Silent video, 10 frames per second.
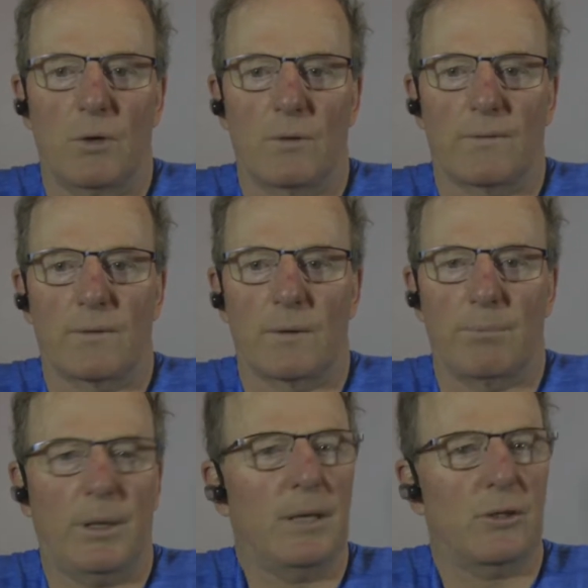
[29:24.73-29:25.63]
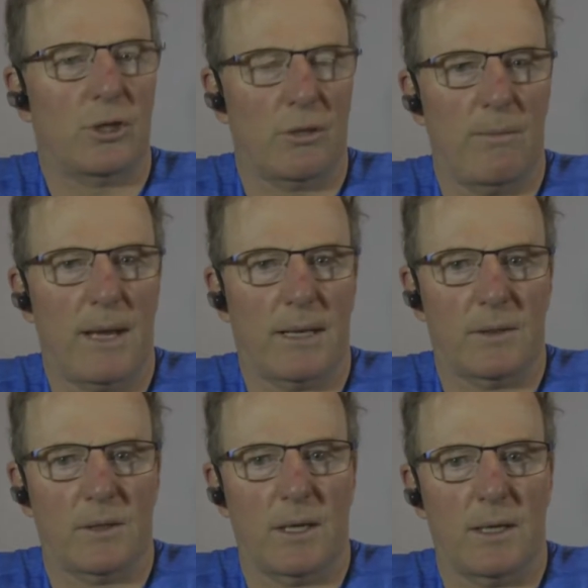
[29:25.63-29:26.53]
for Punch
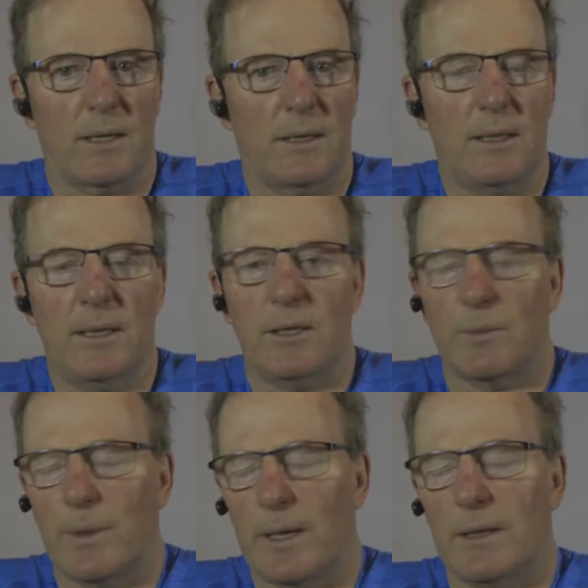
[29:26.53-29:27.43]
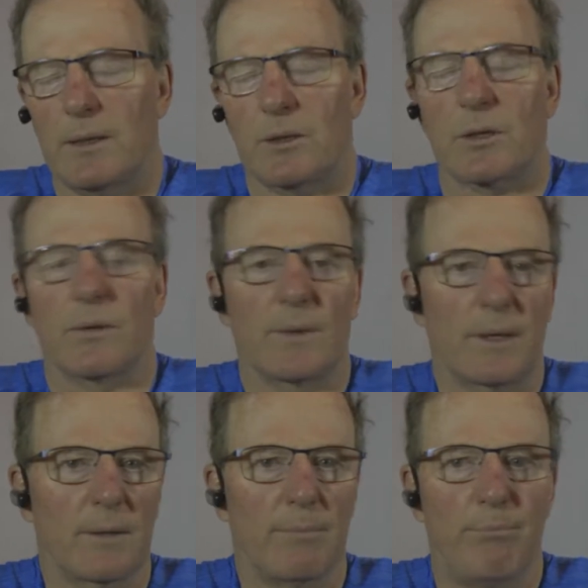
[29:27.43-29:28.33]
magazine, and he spent his
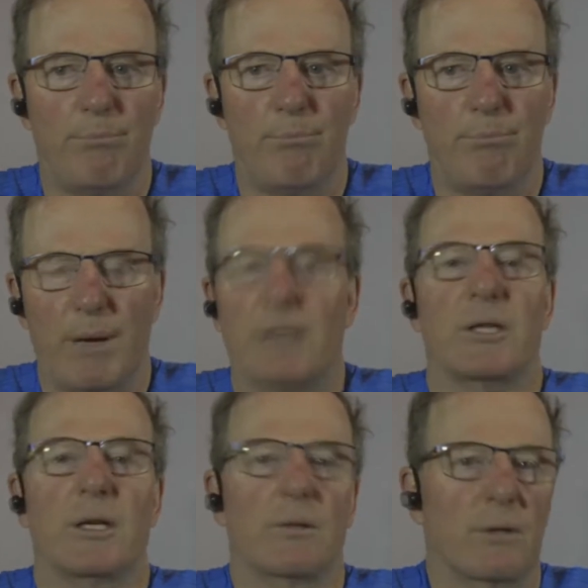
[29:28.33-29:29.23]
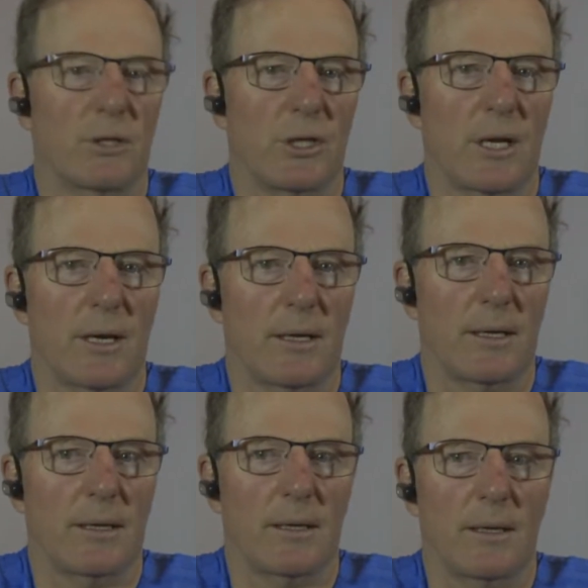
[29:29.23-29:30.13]
career bashing
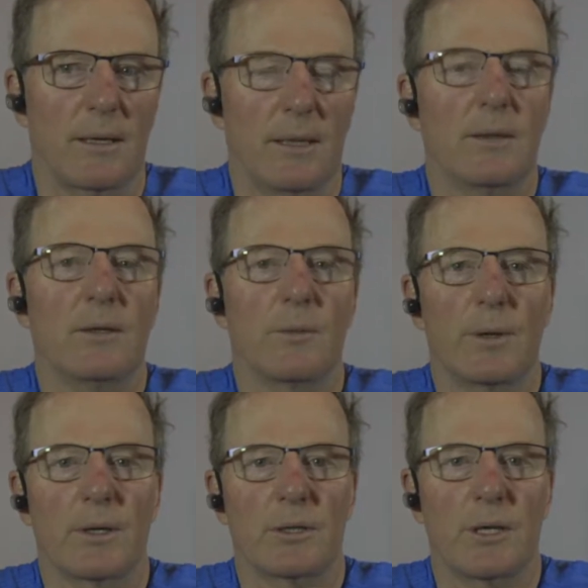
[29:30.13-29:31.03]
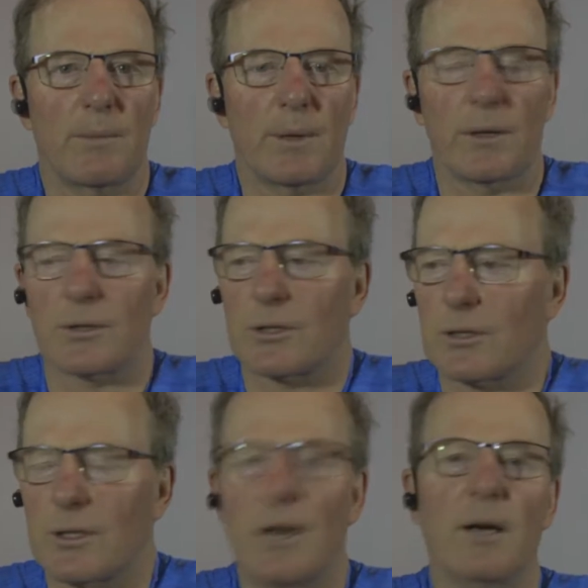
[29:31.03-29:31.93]
Christianity in the British Empire.
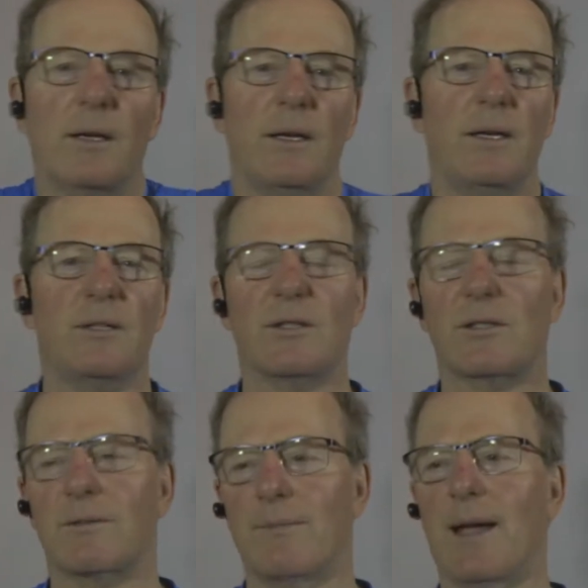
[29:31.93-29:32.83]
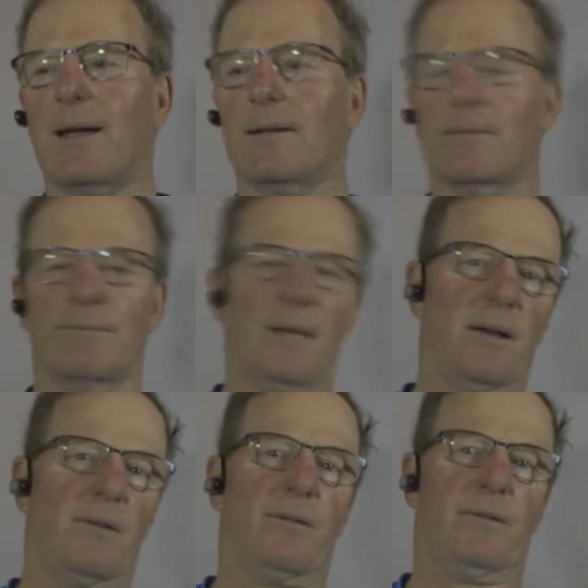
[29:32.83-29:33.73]
Snarky,
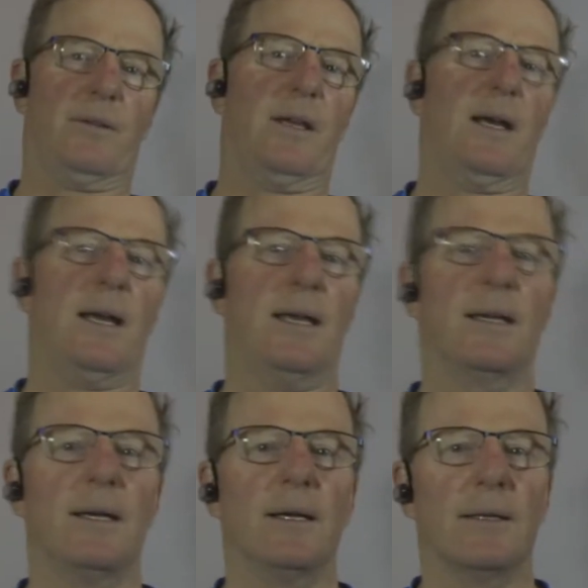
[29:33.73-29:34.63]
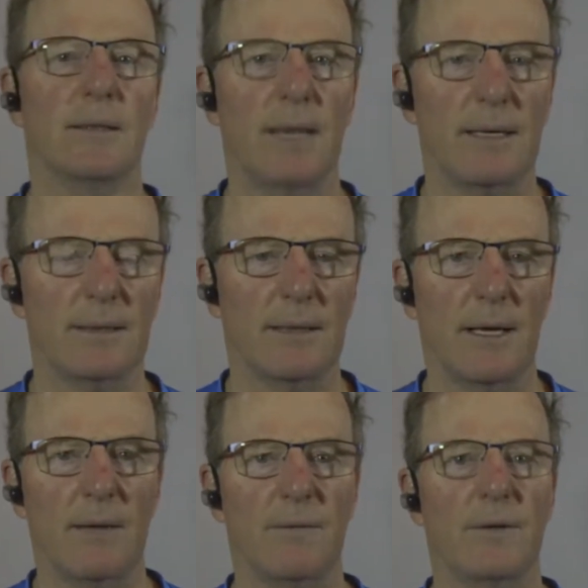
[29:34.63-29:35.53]
smack-mouthed guy. Late in
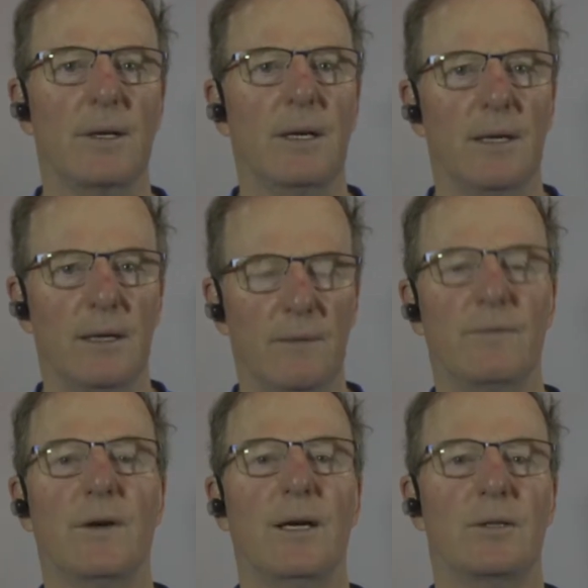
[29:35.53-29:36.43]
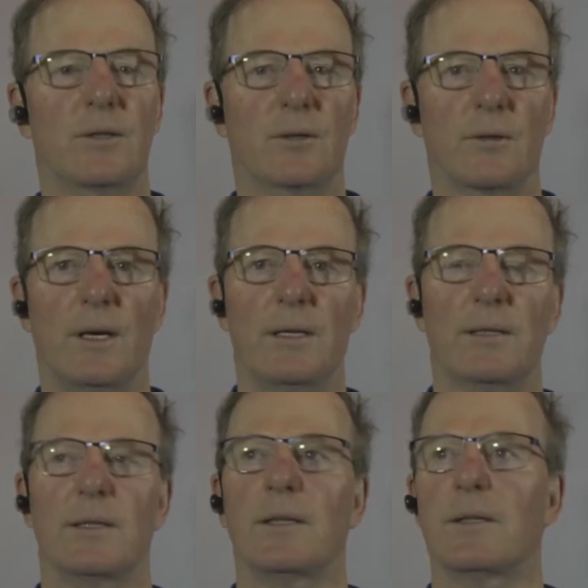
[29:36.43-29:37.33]
life, he finds
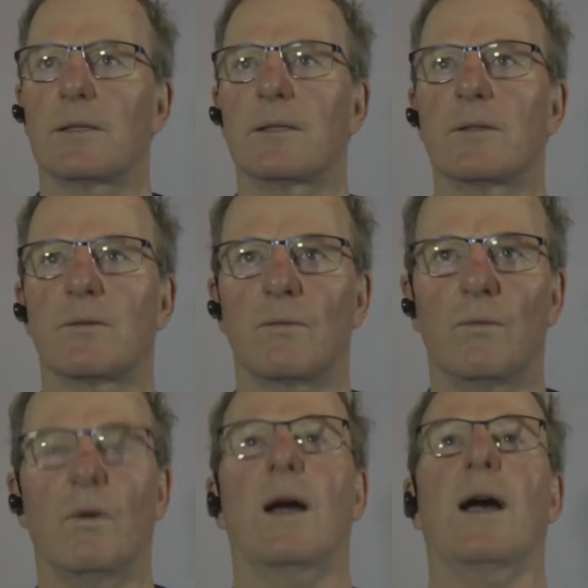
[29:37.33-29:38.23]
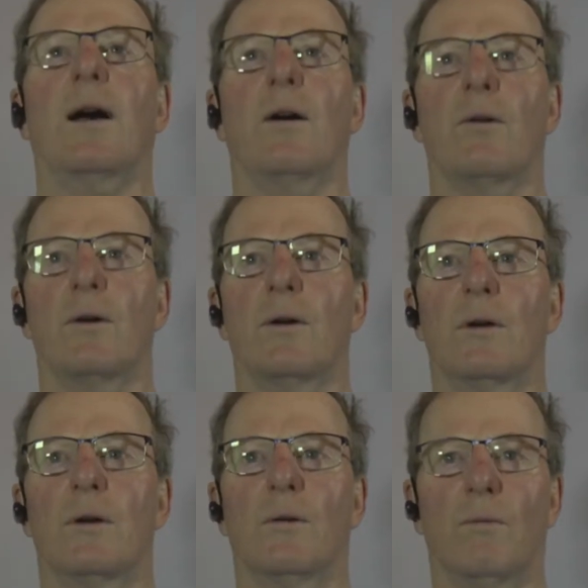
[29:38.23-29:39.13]
Christ and he says, wow,
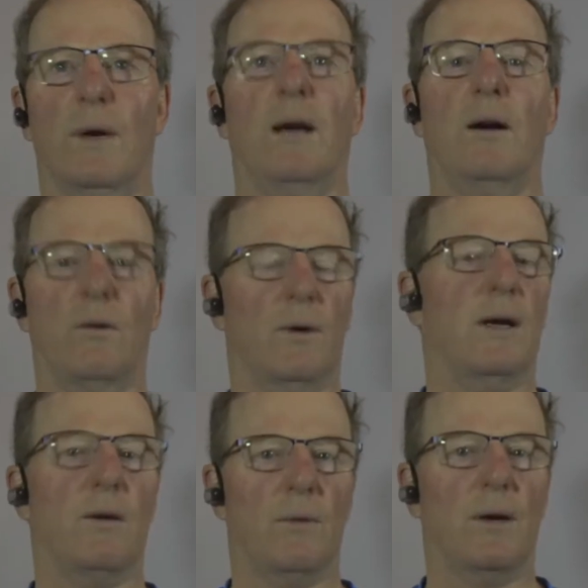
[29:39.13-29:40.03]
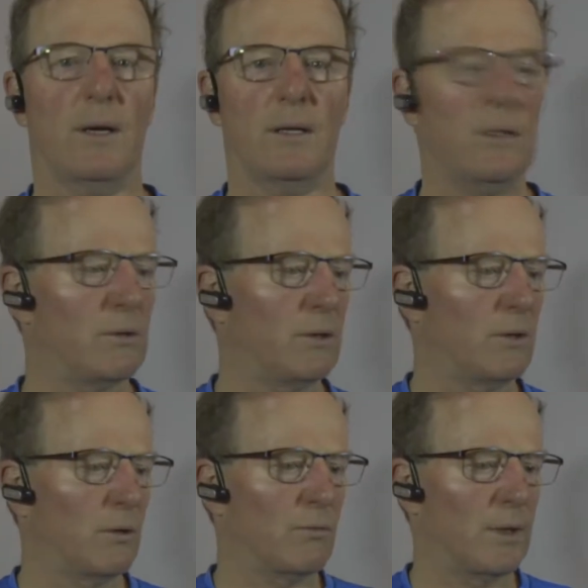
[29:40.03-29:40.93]
wow, wow, wow. And you
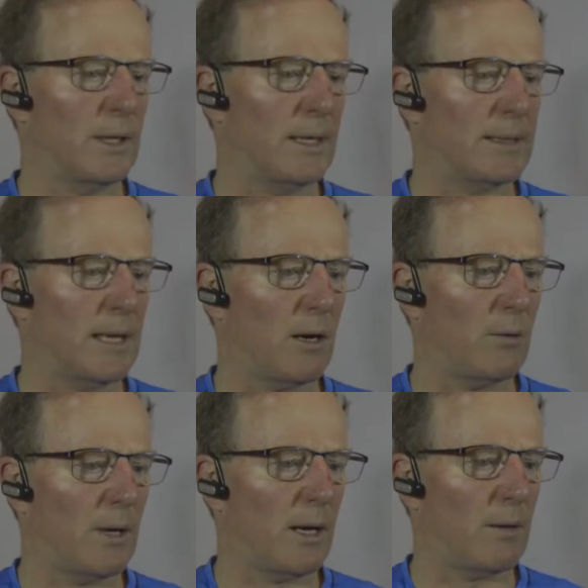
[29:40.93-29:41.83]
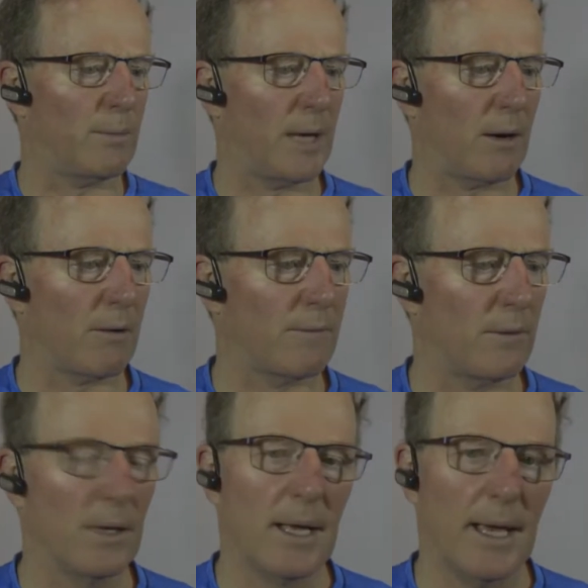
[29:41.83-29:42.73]
don't realize how
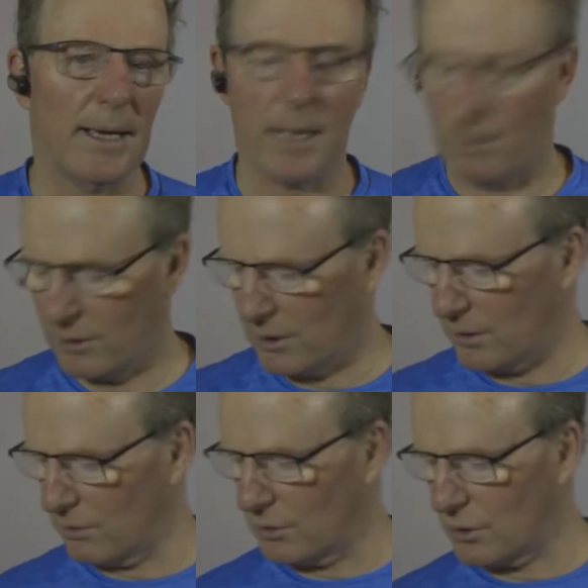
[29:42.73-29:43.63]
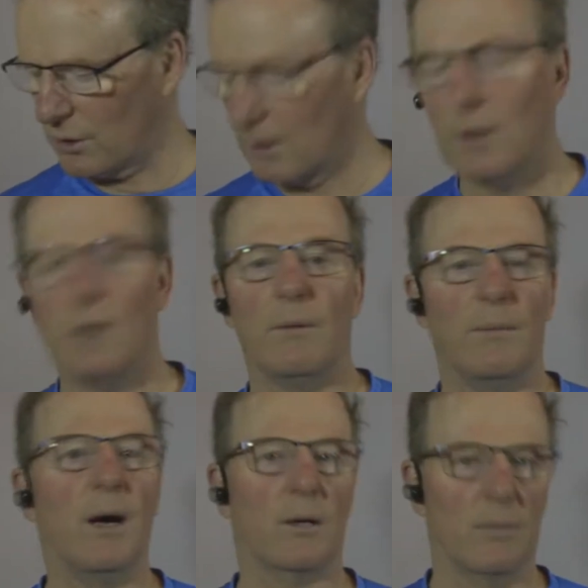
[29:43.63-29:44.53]
powerful and how huge
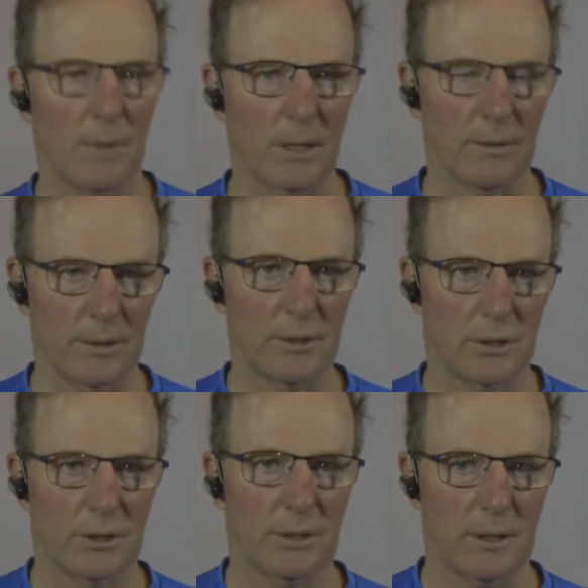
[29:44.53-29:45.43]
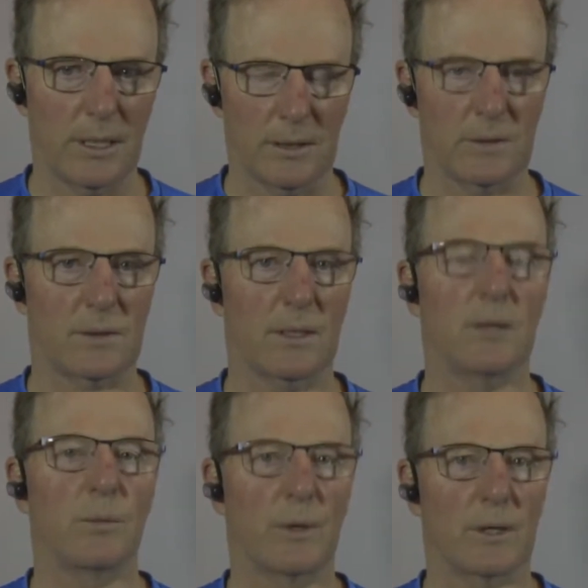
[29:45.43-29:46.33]
Malcolm Muggeridge is in
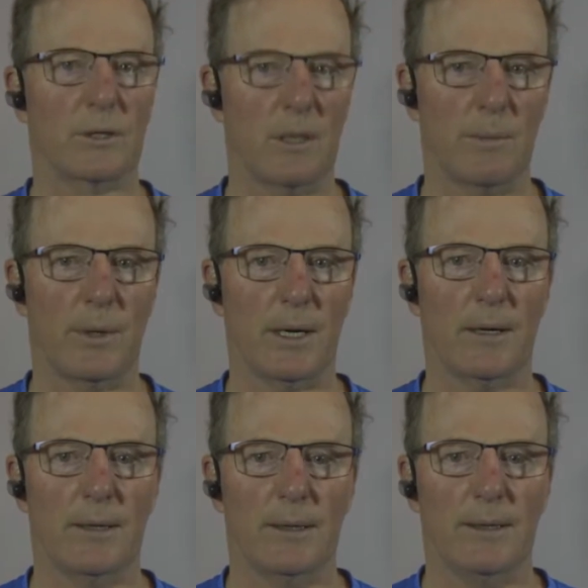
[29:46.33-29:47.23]
the British Empire.